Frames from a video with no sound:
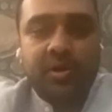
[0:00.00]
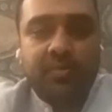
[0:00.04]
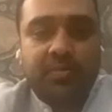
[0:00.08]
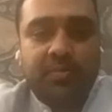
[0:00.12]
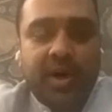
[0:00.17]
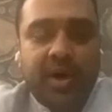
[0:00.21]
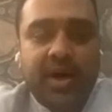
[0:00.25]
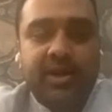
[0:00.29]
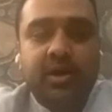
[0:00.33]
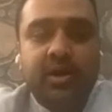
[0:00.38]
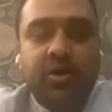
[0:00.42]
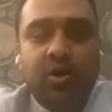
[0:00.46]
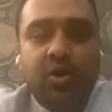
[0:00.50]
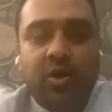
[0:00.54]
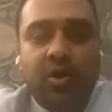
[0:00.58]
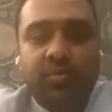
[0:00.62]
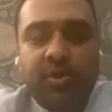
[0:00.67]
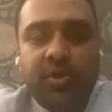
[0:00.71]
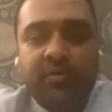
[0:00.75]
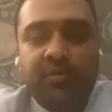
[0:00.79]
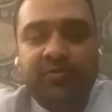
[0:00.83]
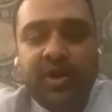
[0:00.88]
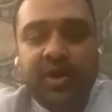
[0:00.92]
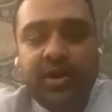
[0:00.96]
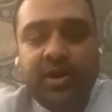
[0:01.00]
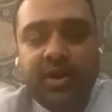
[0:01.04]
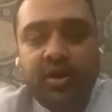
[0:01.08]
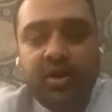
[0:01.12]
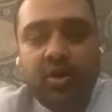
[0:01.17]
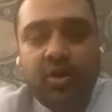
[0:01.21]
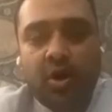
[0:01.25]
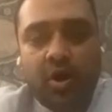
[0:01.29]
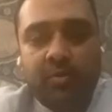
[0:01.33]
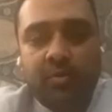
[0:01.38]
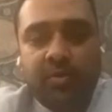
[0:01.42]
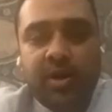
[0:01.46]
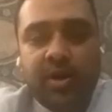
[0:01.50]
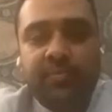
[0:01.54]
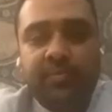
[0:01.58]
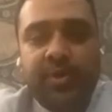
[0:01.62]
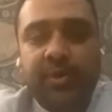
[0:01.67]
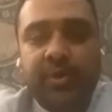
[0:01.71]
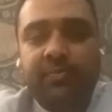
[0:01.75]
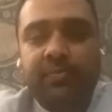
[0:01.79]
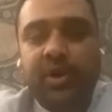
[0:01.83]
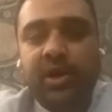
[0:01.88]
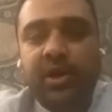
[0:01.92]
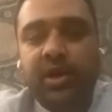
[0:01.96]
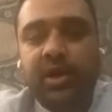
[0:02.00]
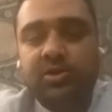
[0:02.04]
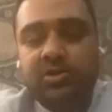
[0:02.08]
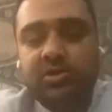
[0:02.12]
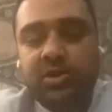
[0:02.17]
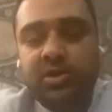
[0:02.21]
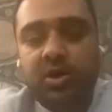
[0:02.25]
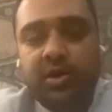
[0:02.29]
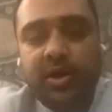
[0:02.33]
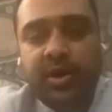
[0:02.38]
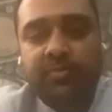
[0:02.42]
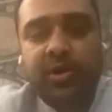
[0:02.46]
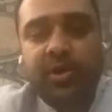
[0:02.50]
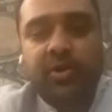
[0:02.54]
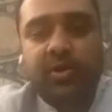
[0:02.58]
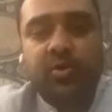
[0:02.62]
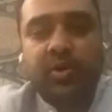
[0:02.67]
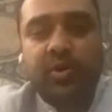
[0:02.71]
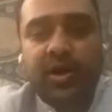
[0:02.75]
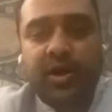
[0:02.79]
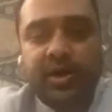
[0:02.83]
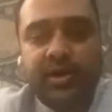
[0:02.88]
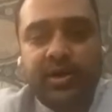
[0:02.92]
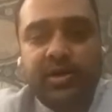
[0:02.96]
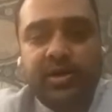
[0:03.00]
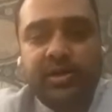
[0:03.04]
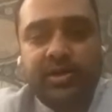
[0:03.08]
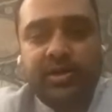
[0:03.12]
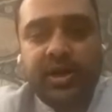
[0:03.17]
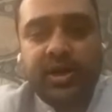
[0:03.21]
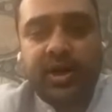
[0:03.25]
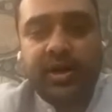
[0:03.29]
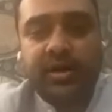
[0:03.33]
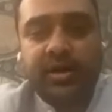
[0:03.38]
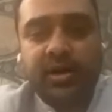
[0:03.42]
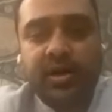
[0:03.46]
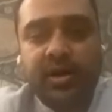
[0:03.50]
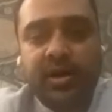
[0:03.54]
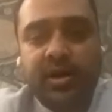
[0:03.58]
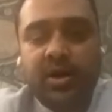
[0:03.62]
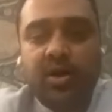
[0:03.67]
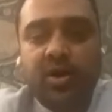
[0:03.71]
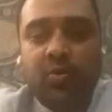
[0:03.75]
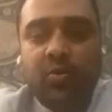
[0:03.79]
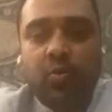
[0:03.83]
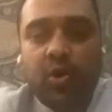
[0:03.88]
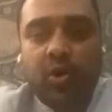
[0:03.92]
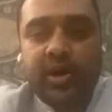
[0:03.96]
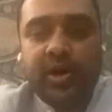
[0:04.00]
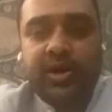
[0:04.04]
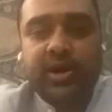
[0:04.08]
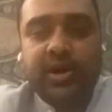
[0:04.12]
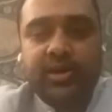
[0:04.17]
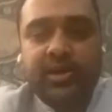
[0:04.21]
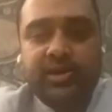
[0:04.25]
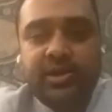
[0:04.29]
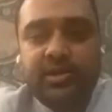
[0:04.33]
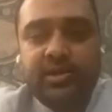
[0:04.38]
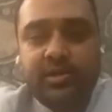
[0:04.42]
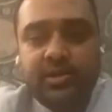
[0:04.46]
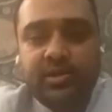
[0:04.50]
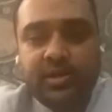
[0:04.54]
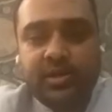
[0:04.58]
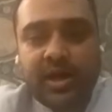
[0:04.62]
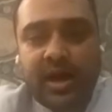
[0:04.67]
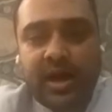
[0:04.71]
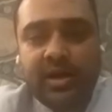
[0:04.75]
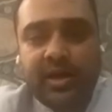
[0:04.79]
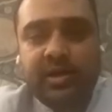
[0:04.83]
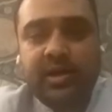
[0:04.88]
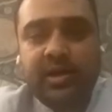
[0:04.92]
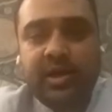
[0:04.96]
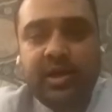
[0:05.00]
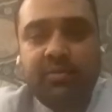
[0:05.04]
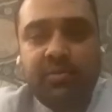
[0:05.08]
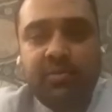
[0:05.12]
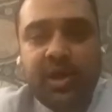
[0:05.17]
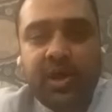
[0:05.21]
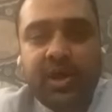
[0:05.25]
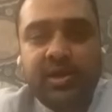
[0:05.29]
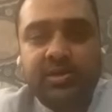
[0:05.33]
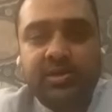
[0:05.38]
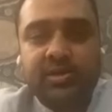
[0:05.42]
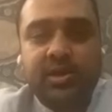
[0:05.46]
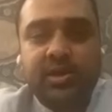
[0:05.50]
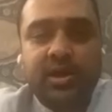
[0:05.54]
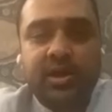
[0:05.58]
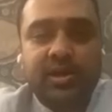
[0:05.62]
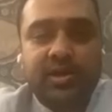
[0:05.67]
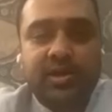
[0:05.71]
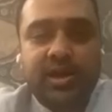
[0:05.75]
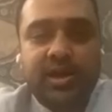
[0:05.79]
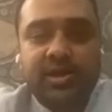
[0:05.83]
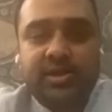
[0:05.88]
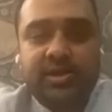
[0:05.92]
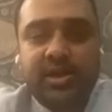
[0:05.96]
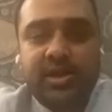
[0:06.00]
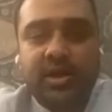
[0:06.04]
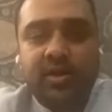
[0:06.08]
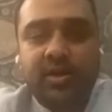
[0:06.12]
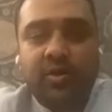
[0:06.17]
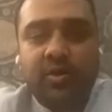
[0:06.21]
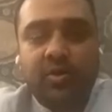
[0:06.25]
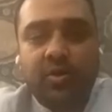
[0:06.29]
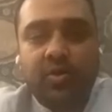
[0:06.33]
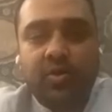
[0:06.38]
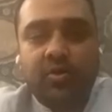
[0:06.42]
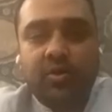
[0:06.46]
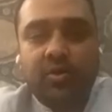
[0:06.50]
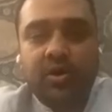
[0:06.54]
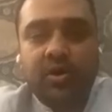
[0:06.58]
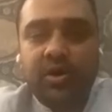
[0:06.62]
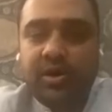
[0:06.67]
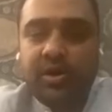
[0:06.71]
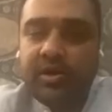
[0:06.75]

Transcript: When the common people are not able to understand what does that thing means, they say, oh,